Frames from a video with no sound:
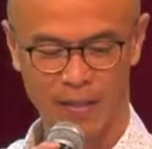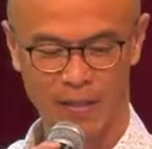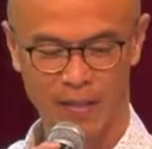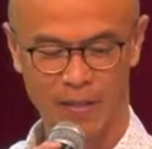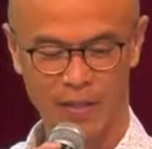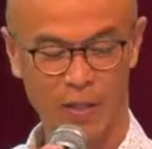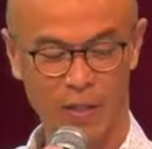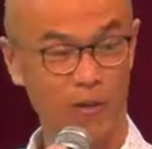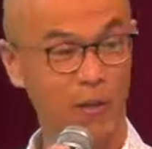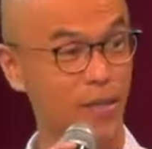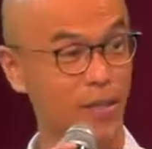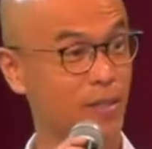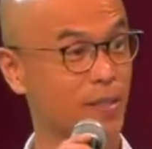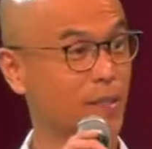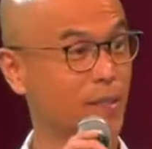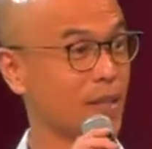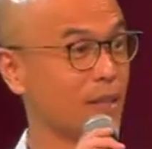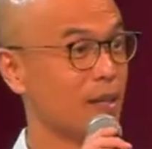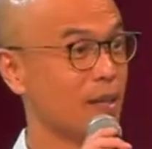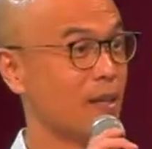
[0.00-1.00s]
So
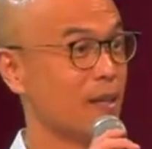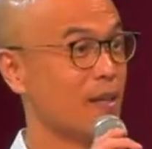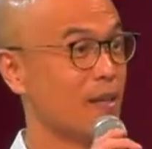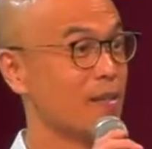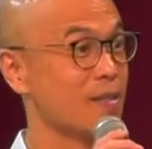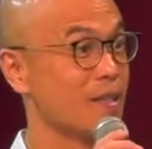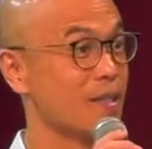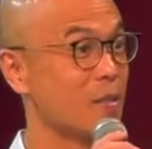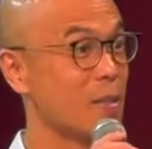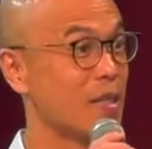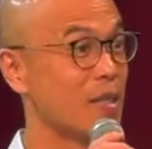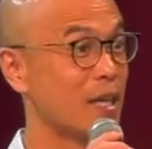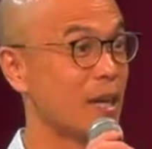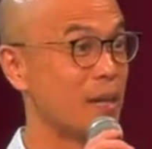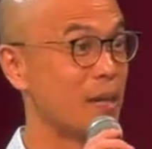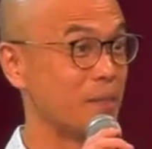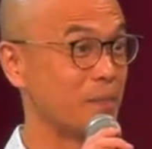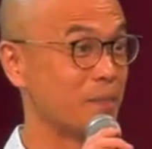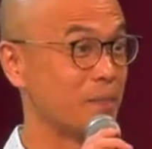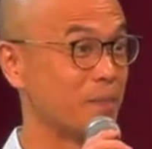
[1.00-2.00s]
it's uh, sermon
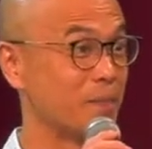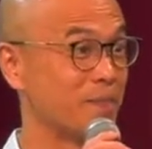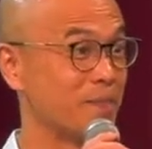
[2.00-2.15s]
time.